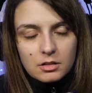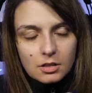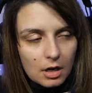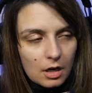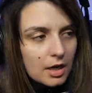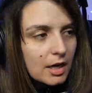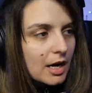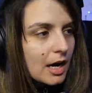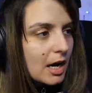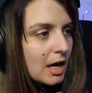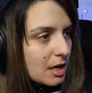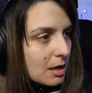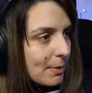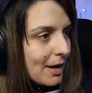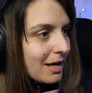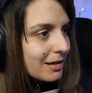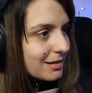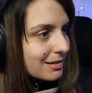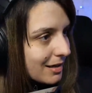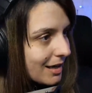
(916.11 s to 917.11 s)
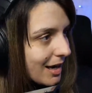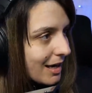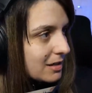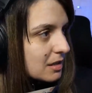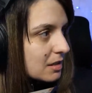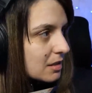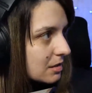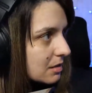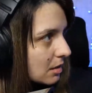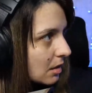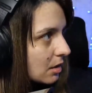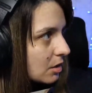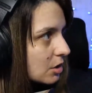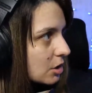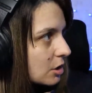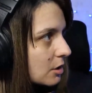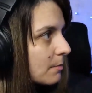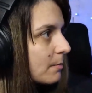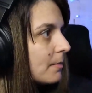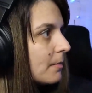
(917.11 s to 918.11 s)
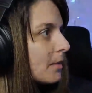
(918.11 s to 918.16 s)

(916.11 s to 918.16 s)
Talking out of your backside as such.